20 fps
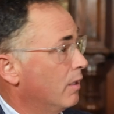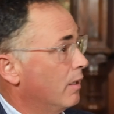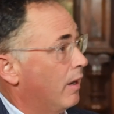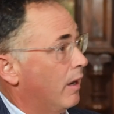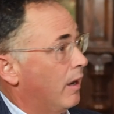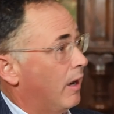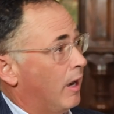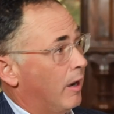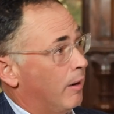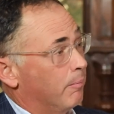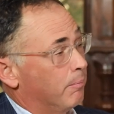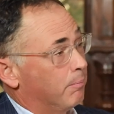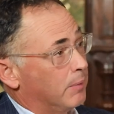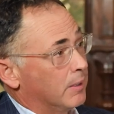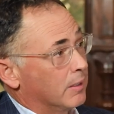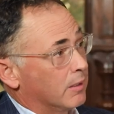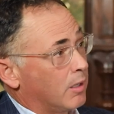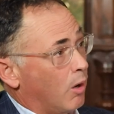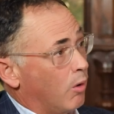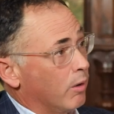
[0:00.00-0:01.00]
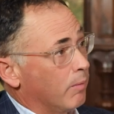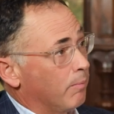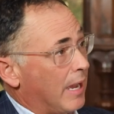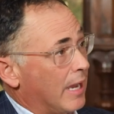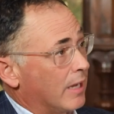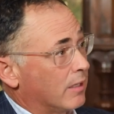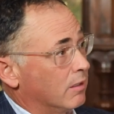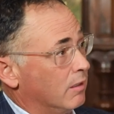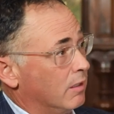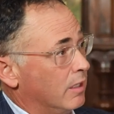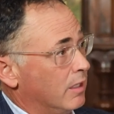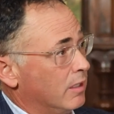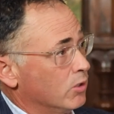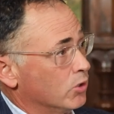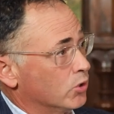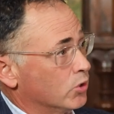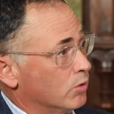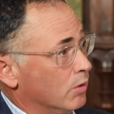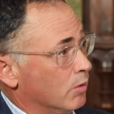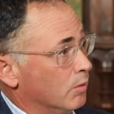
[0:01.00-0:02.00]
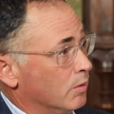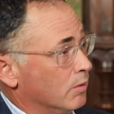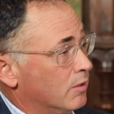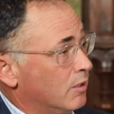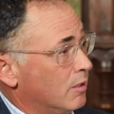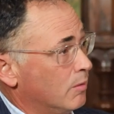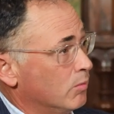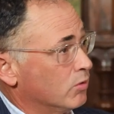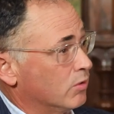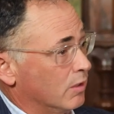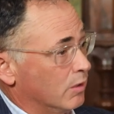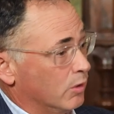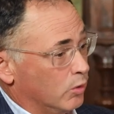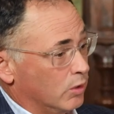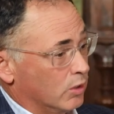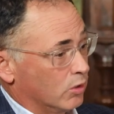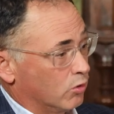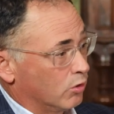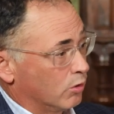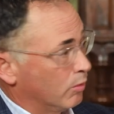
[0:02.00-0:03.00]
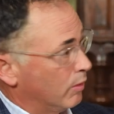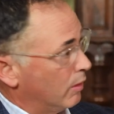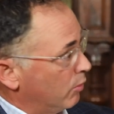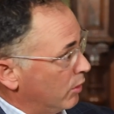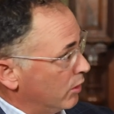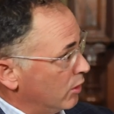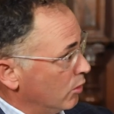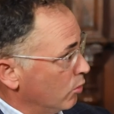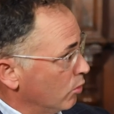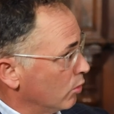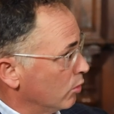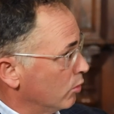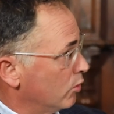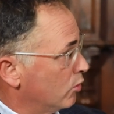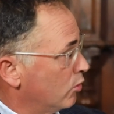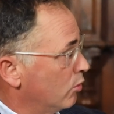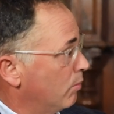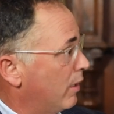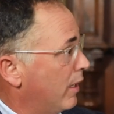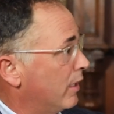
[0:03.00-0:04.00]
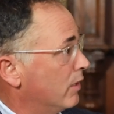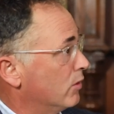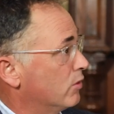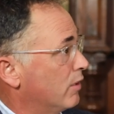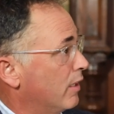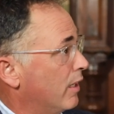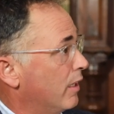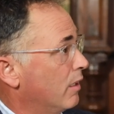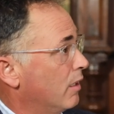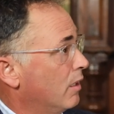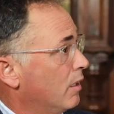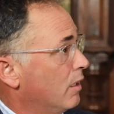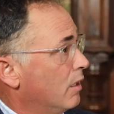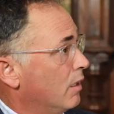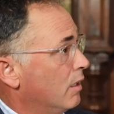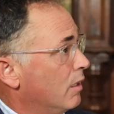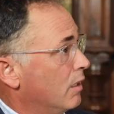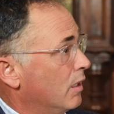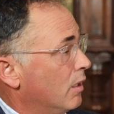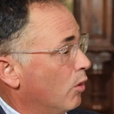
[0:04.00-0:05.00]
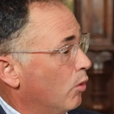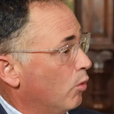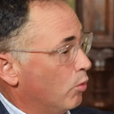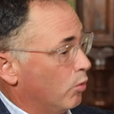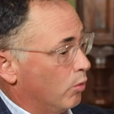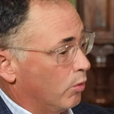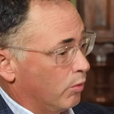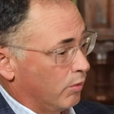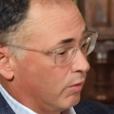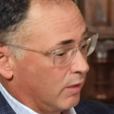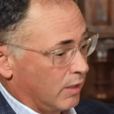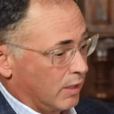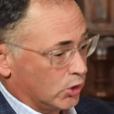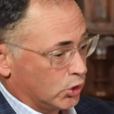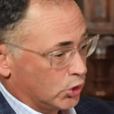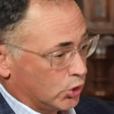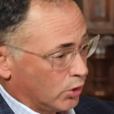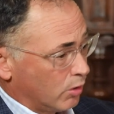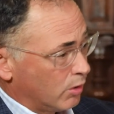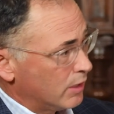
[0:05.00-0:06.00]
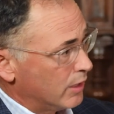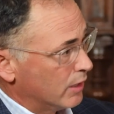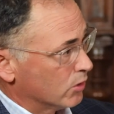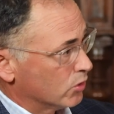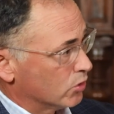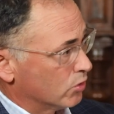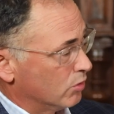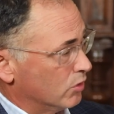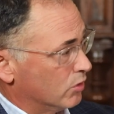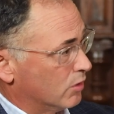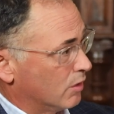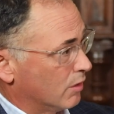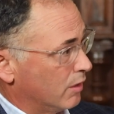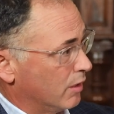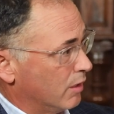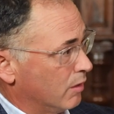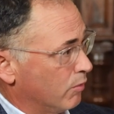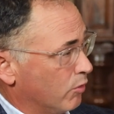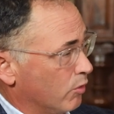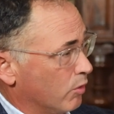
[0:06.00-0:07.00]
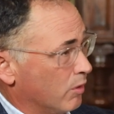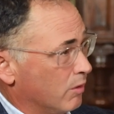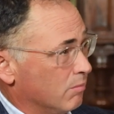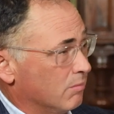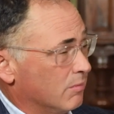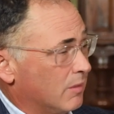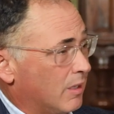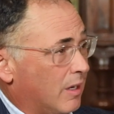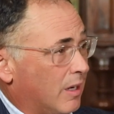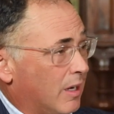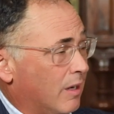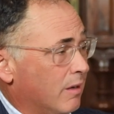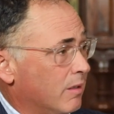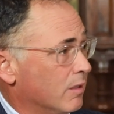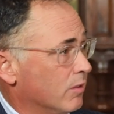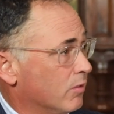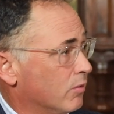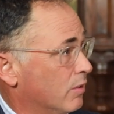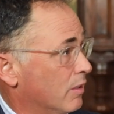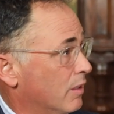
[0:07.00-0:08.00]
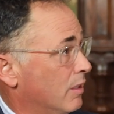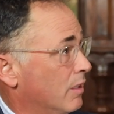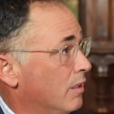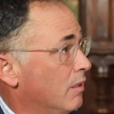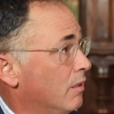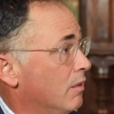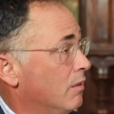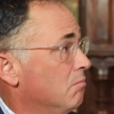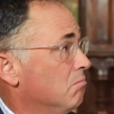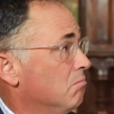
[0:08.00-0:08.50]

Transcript: Um, but going back to the industry, what Tim was alluding to and what you were alluding to, Matt, is that you know the surety has delivered, I'm going to say,